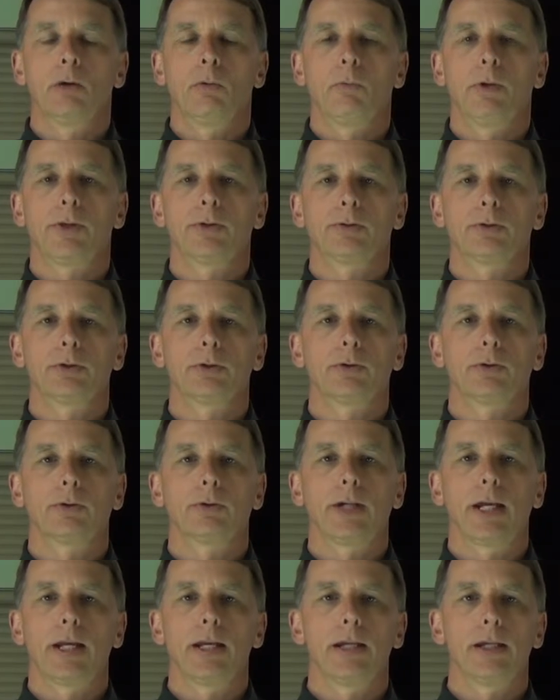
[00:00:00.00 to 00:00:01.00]
Whether
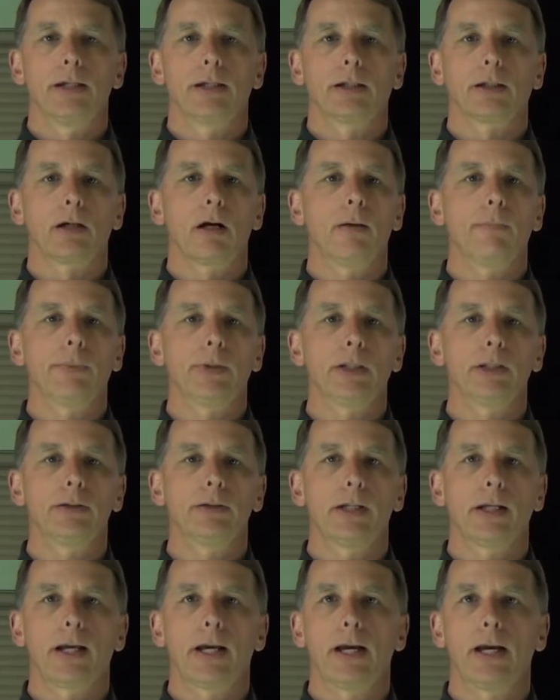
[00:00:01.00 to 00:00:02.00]
you're a company
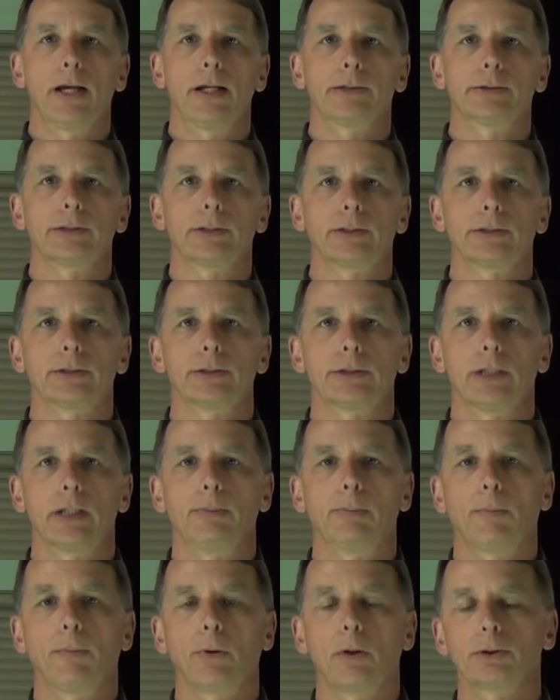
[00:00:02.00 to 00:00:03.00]
that has a
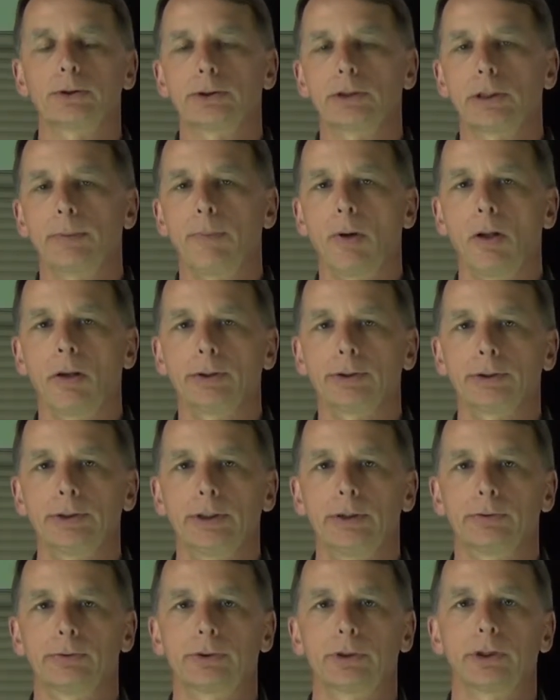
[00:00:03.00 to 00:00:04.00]
sustainable purchasing
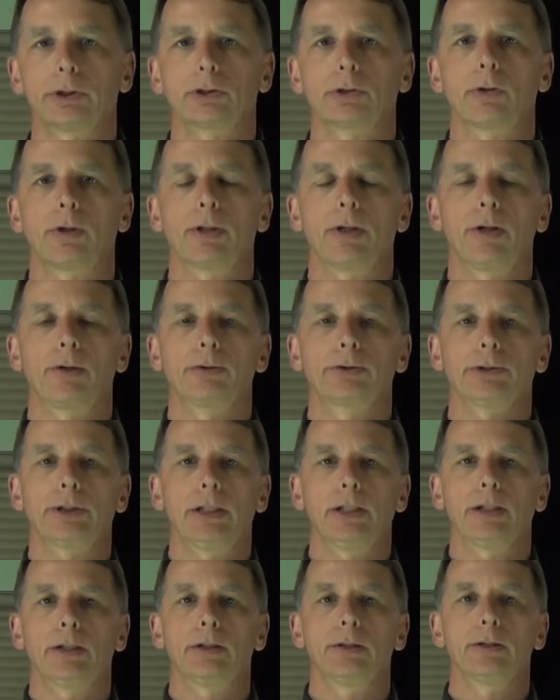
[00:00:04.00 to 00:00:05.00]
policy and you're just trying to
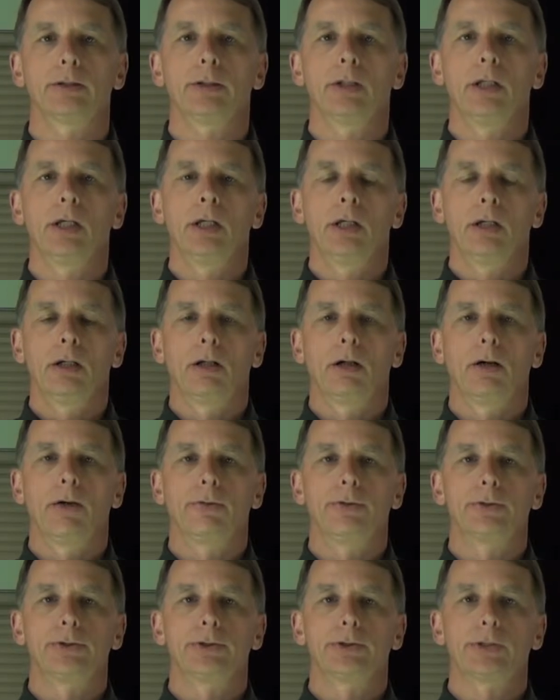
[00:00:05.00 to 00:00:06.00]
understand the
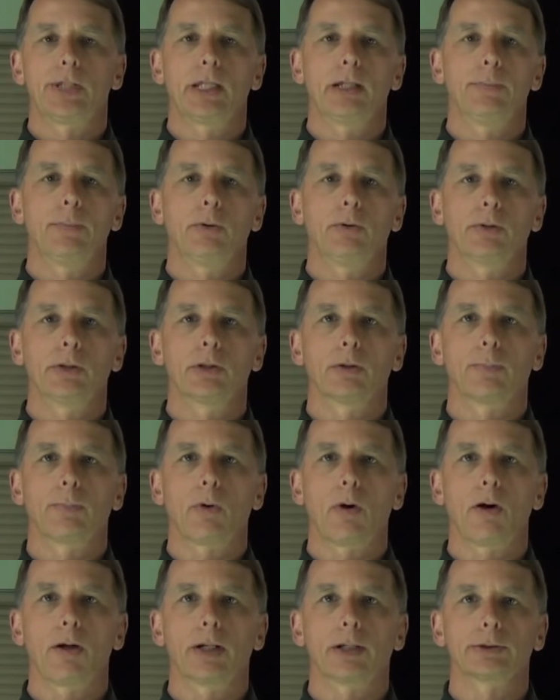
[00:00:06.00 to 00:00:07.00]
sustainability of your
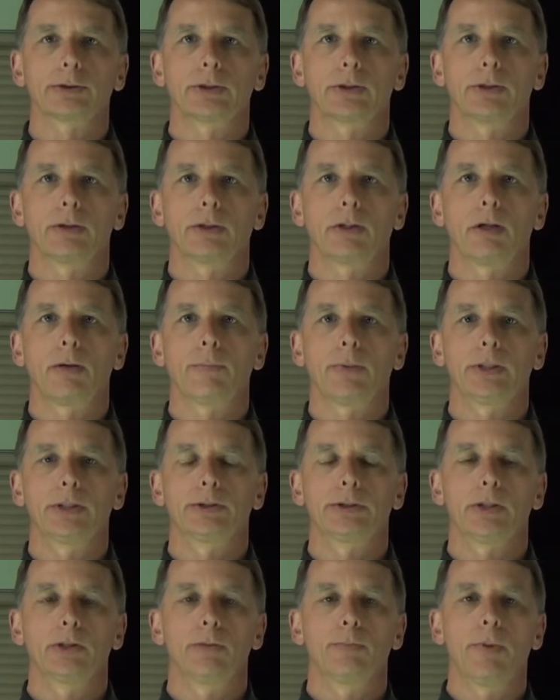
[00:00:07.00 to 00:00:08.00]
products and the
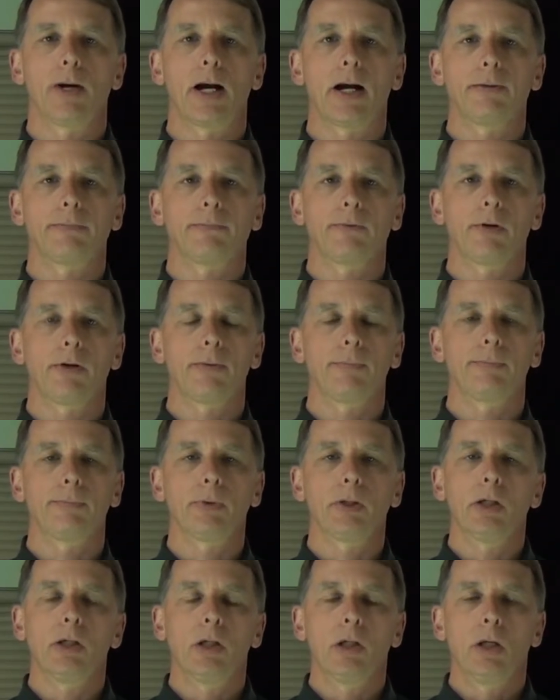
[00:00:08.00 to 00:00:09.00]
companies that you buy from,